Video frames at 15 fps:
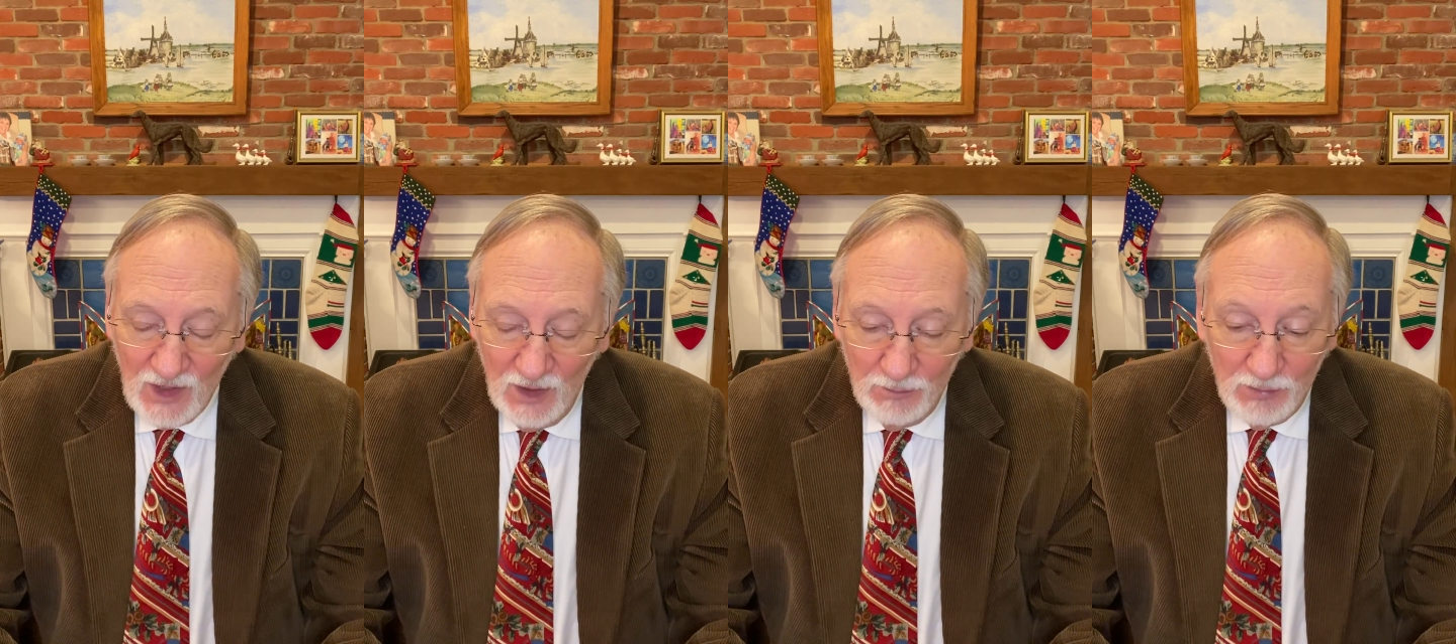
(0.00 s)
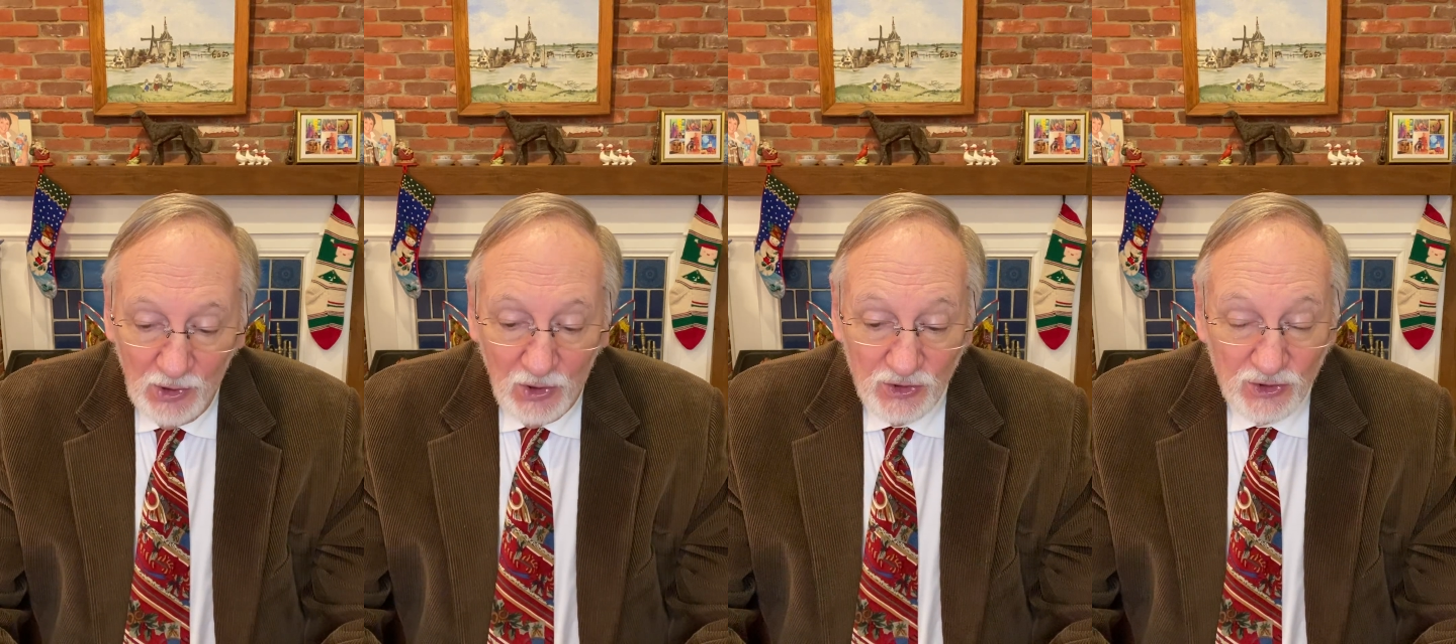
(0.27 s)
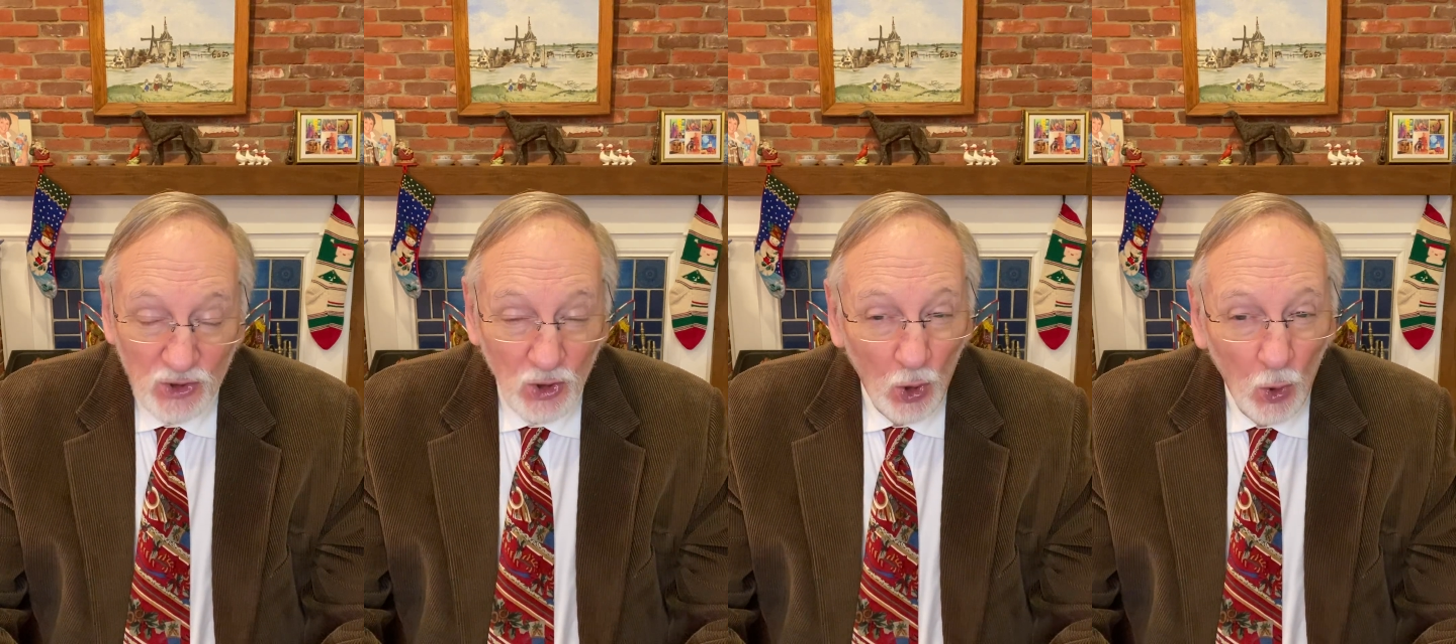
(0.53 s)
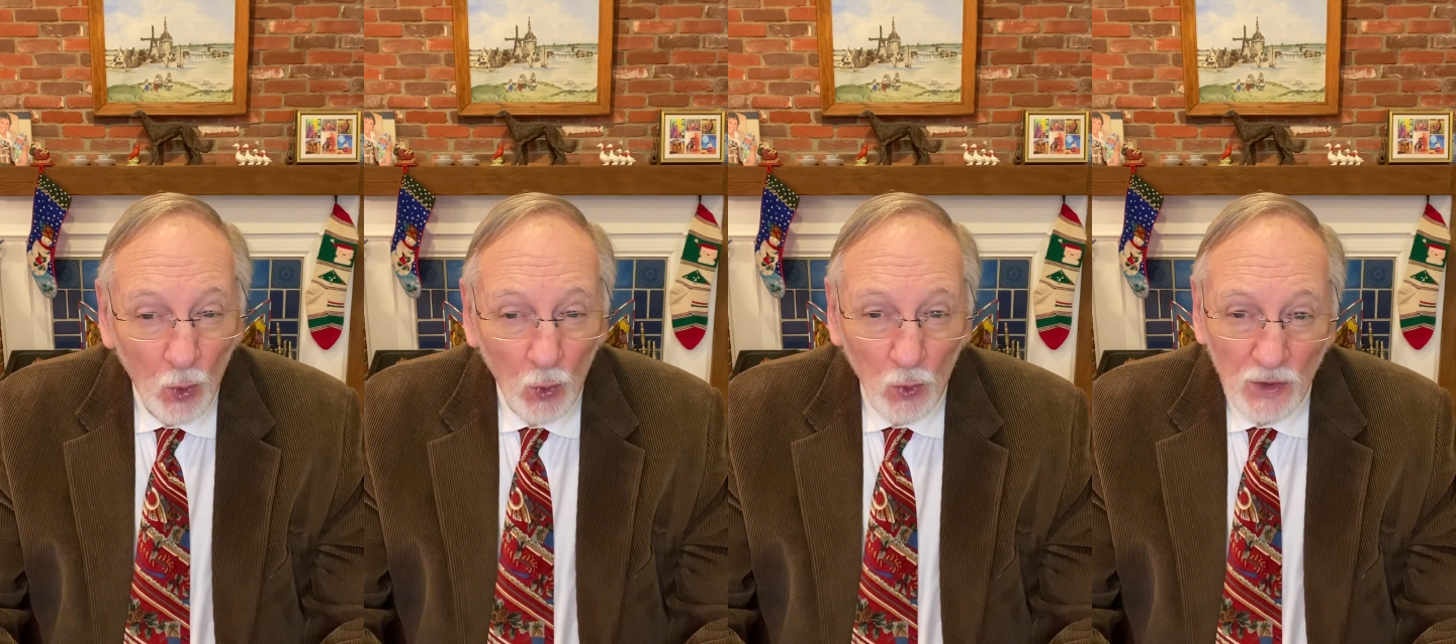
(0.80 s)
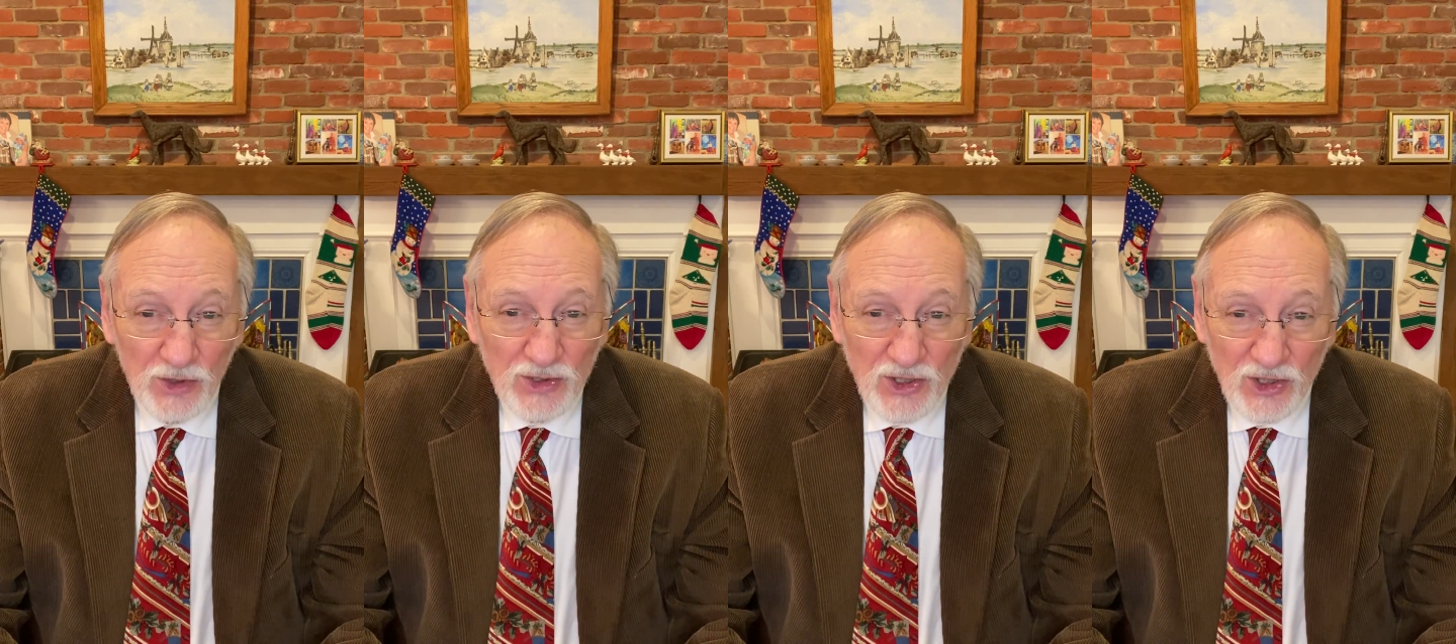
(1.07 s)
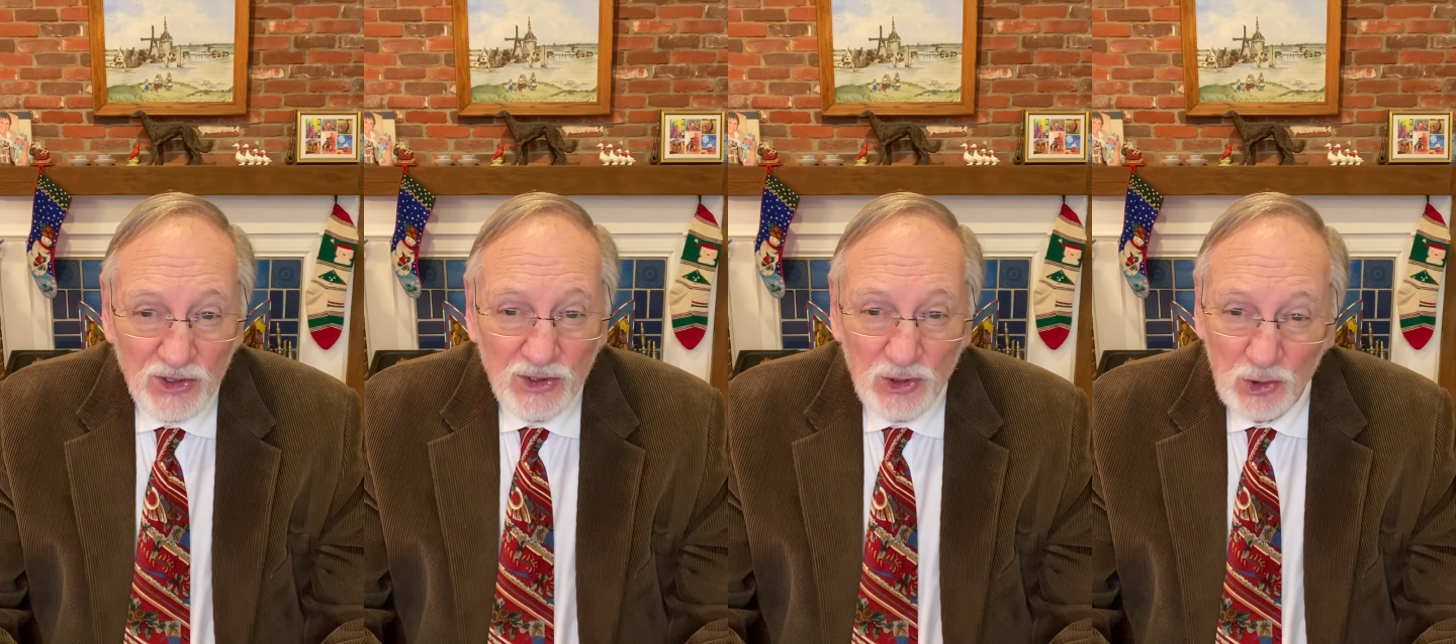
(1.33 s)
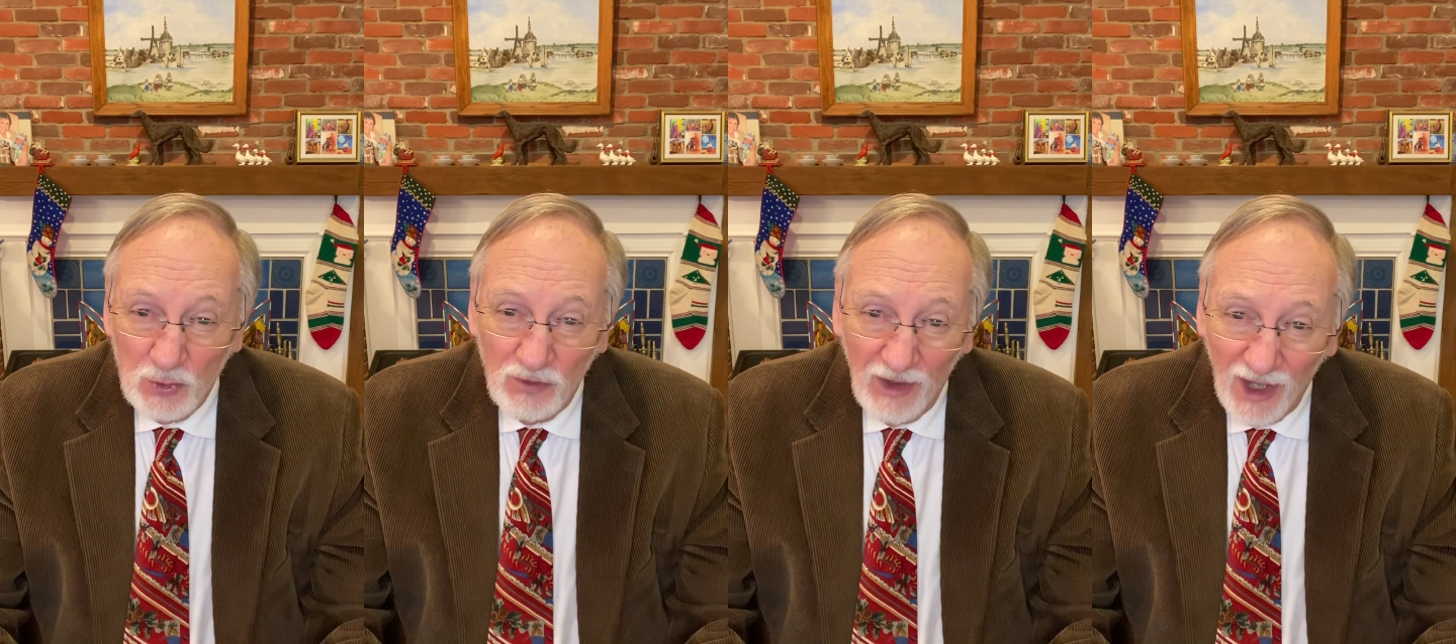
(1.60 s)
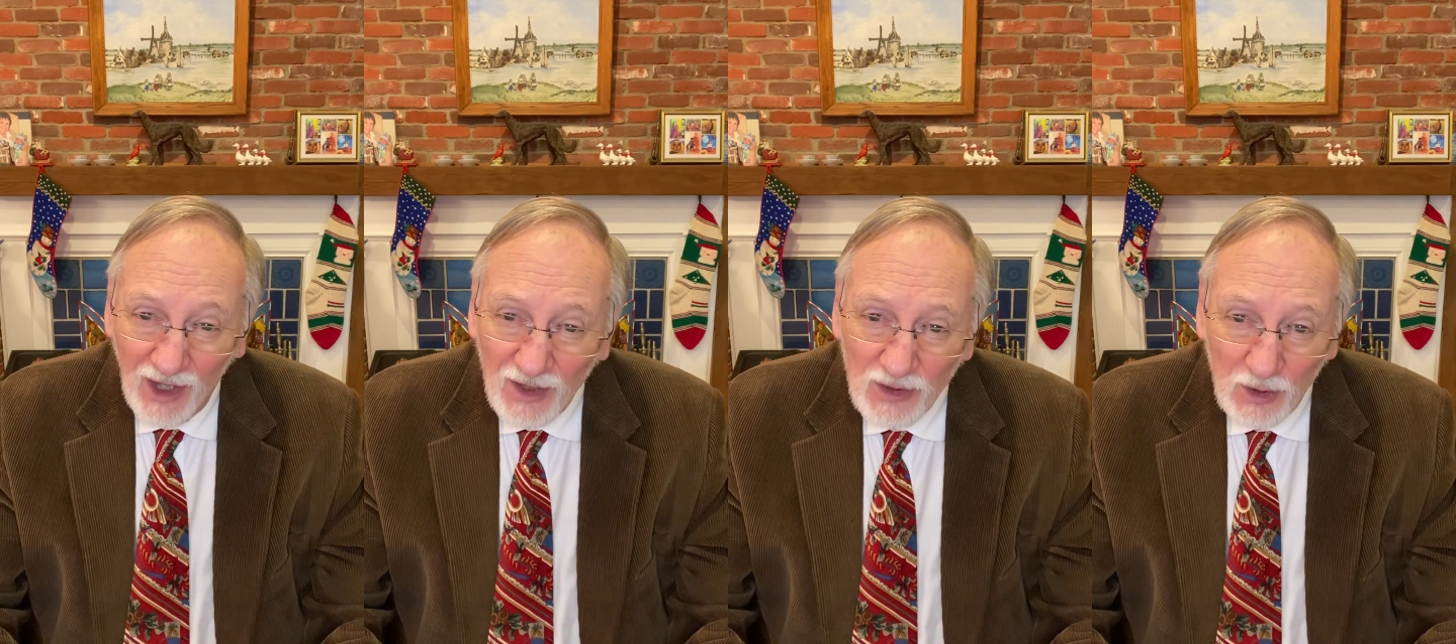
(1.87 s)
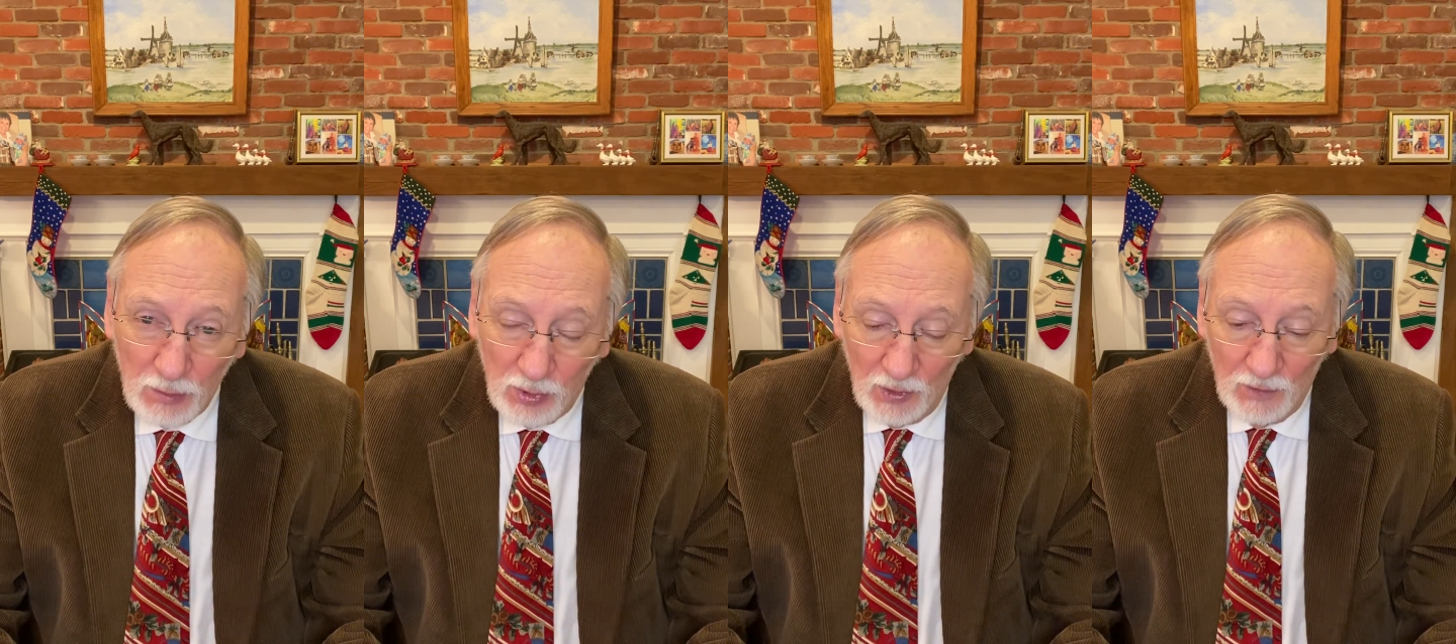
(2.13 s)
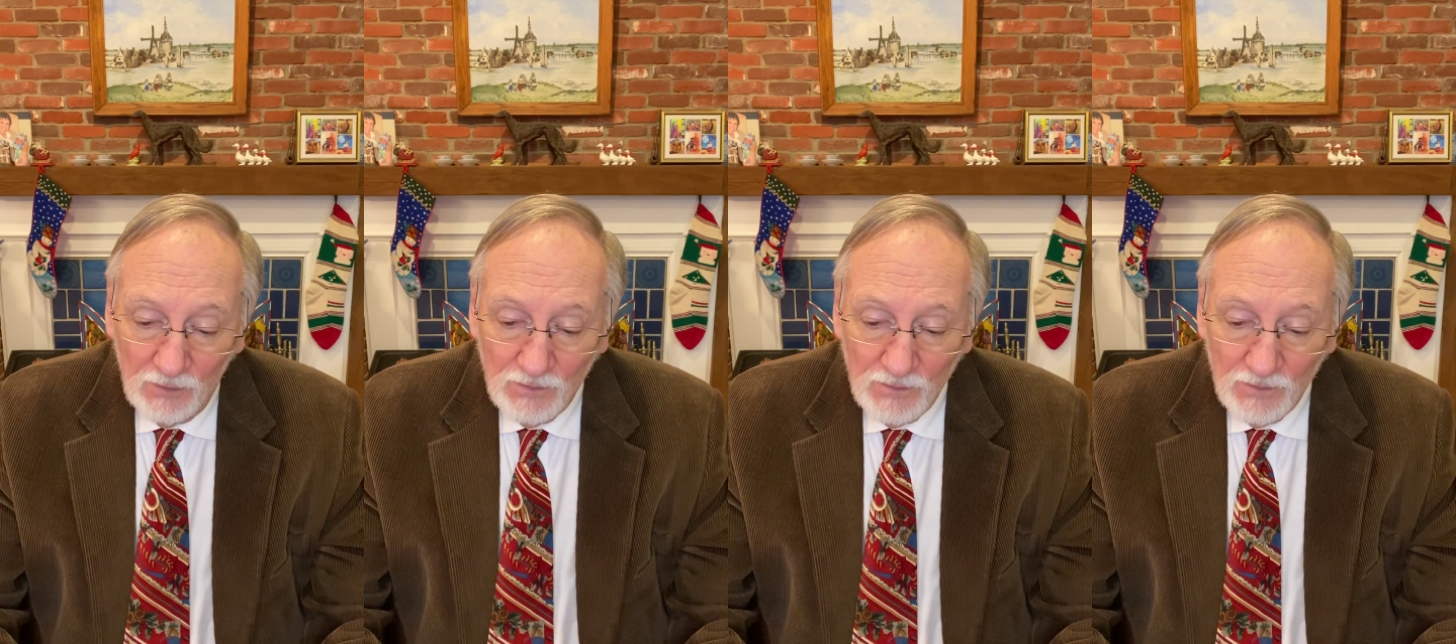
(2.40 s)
because coal is just too valuable